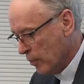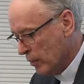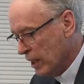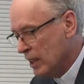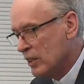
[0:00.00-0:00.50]

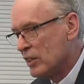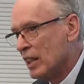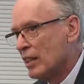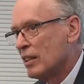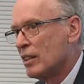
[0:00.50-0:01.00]
means
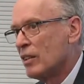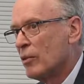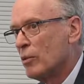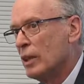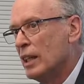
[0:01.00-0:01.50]
that
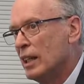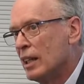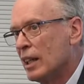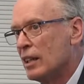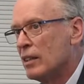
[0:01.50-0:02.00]
we
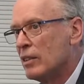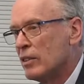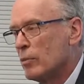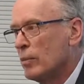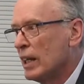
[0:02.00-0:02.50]
can
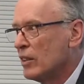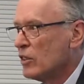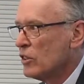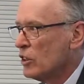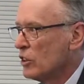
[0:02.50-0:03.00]
make
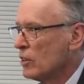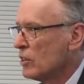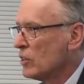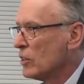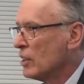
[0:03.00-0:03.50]

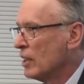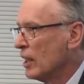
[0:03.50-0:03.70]
decisions